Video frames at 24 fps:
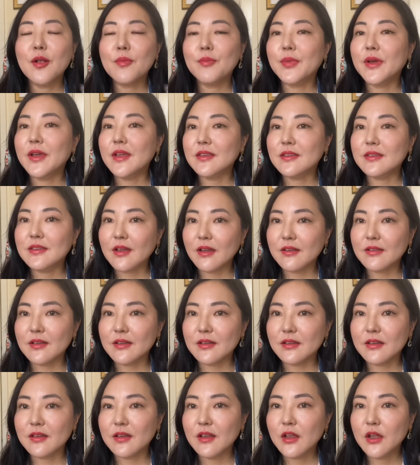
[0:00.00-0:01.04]
but it
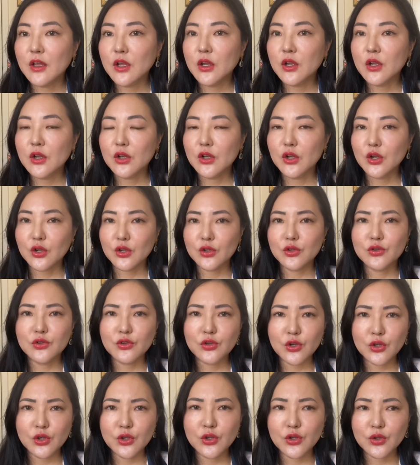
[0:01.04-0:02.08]
doesn't look
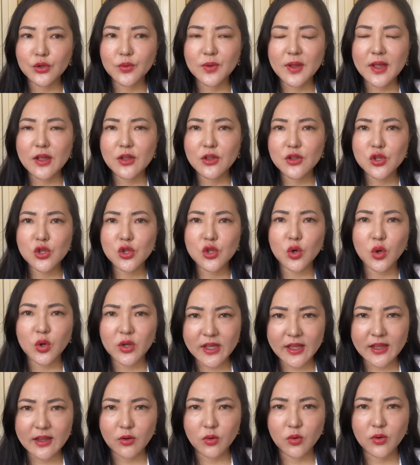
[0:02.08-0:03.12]
too
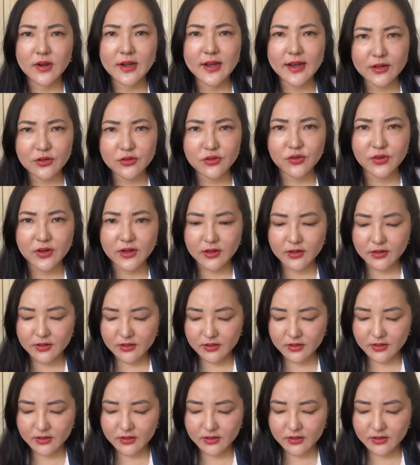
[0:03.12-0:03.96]
shocking or electric.